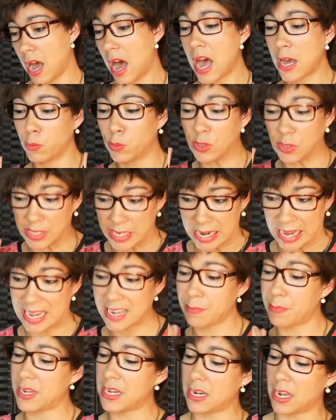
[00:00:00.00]
I will
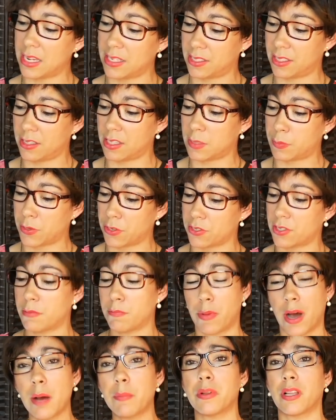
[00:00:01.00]
not be nice to this person
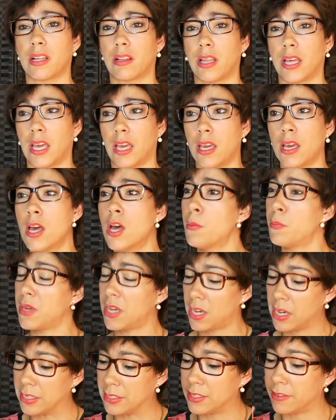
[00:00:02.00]
publicly
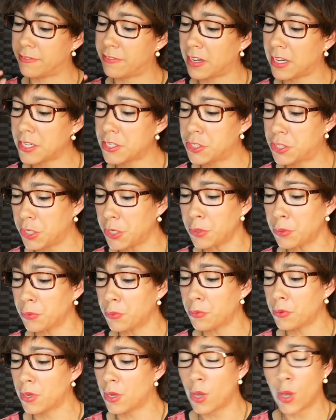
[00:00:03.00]
because if I
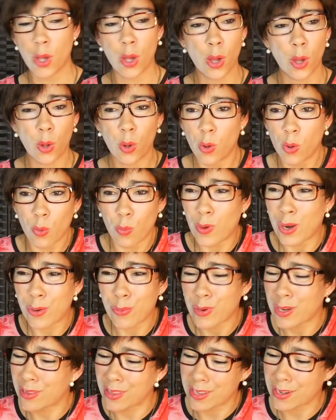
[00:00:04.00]
do, where
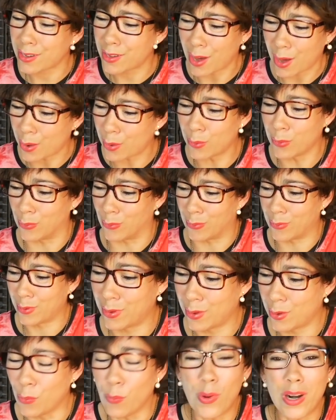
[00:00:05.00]
will it go?
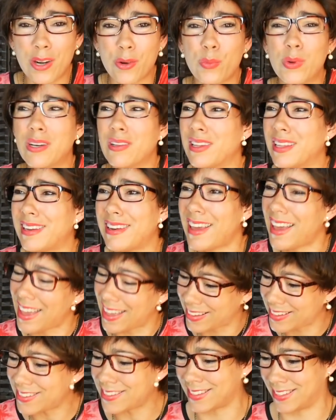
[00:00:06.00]
Where will it
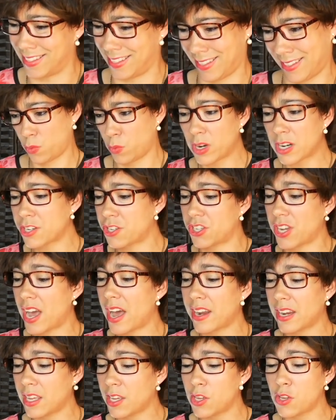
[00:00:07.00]
end? We're
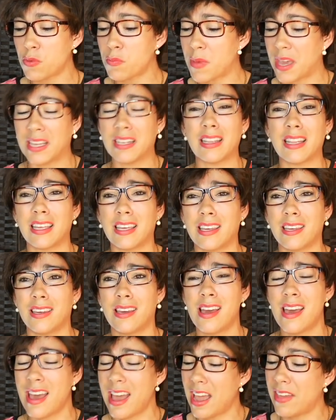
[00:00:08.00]
chatting humanely,
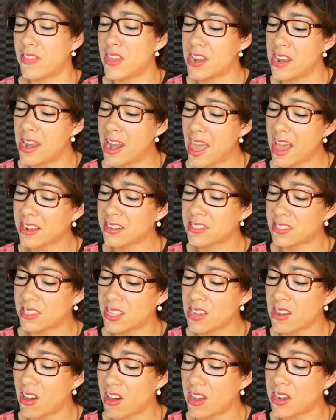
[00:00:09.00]
and the next
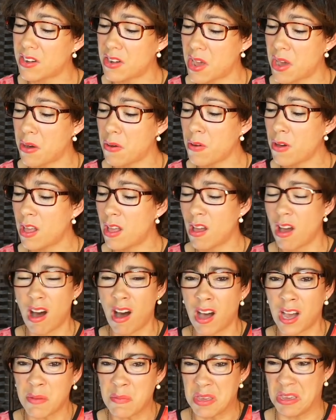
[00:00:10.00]
thing I know,
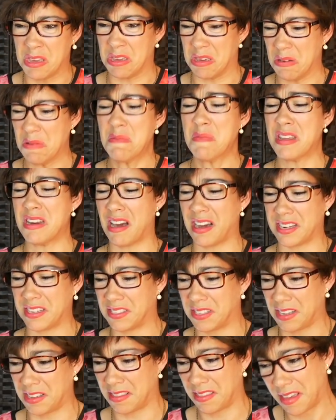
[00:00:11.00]
I'm
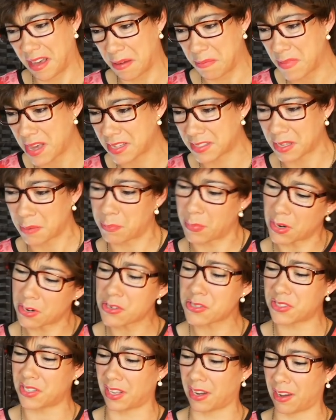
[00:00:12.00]
humanizing them as a
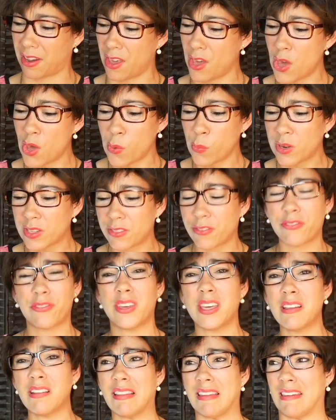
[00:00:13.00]
person with
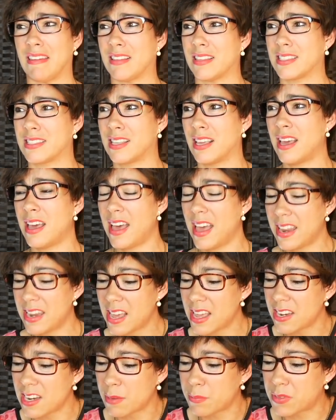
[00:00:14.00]
feelings and
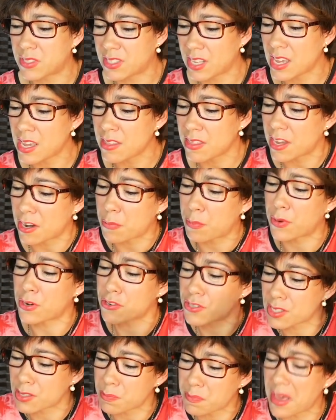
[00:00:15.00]
end up seeing their
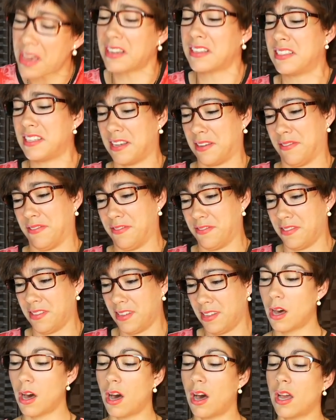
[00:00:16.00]
perspective.
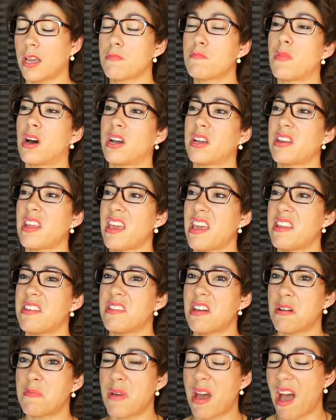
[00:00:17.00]
I might end
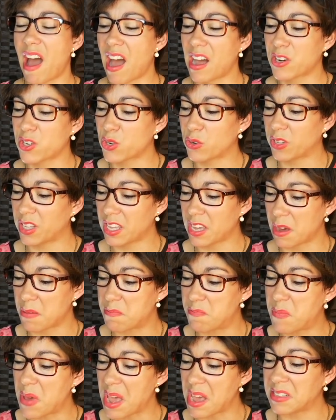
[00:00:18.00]
up actually
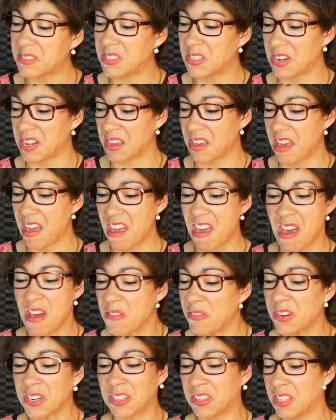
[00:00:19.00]
abandoning
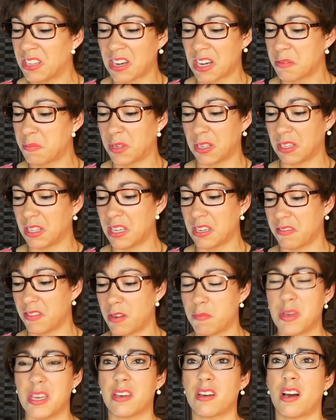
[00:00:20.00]
everything I believe
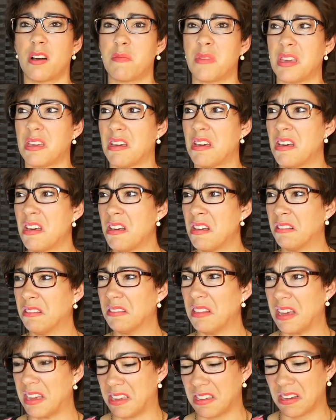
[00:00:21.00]
and becoming
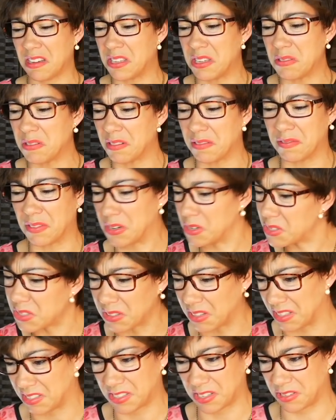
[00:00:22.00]
like a
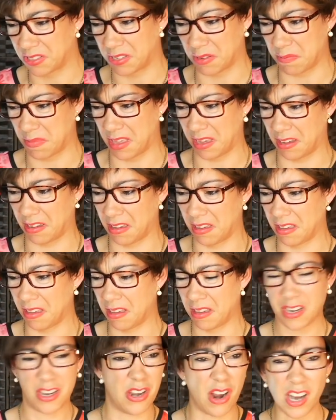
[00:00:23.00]
universalist or something.
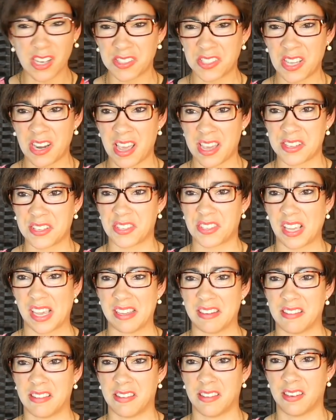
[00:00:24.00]
Not today,
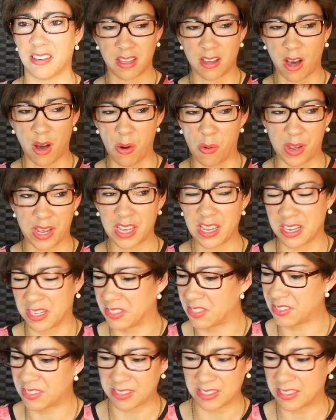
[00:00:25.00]
Satan. Oh, he is
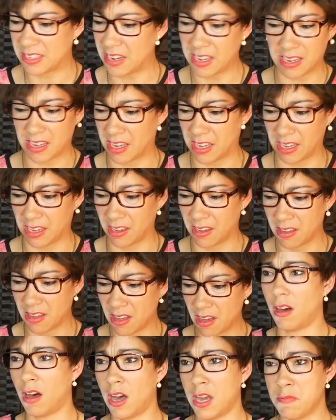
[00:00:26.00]
sneaky.
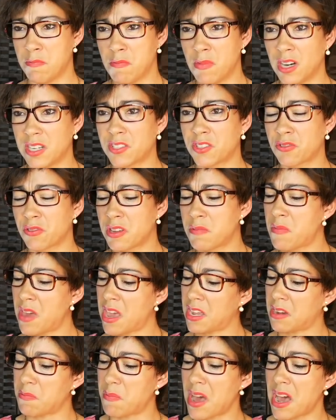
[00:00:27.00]
I must
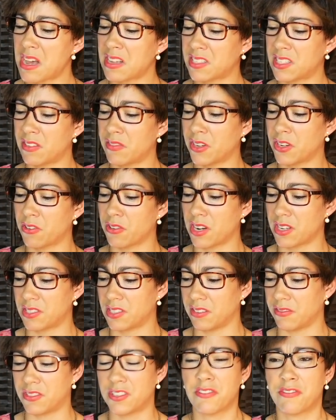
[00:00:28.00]
remain passive
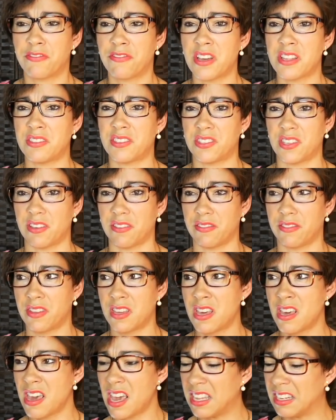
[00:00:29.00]
aggressive, defensive,
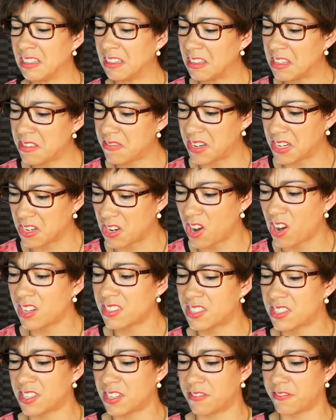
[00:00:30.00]
and live in
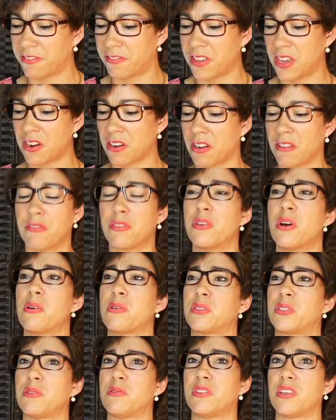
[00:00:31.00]
constant fear of
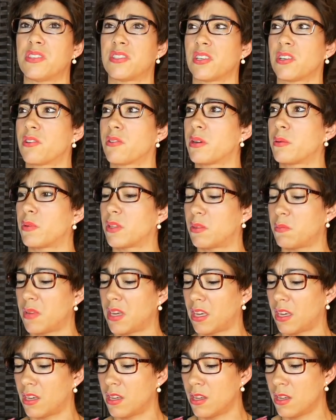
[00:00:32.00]
those who disagree with
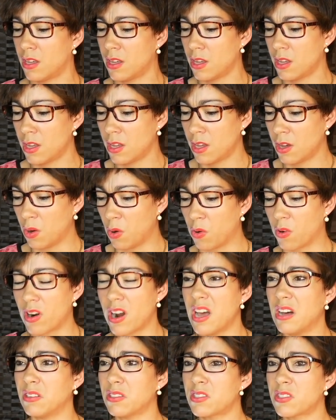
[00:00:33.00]
me. Or
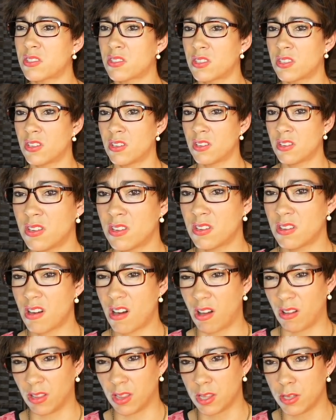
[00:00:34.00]
else
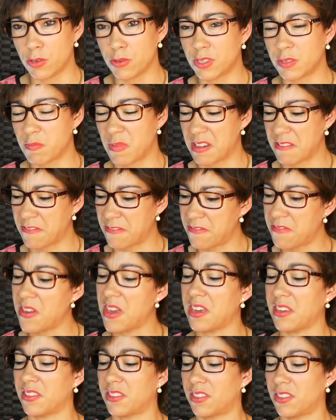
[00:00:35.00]
I'll lose my
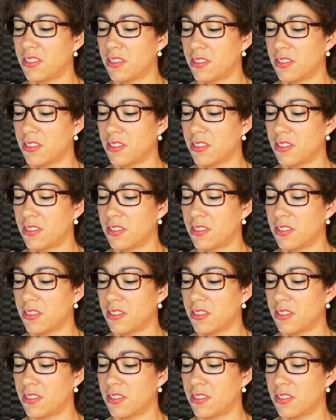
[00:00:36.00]
faith.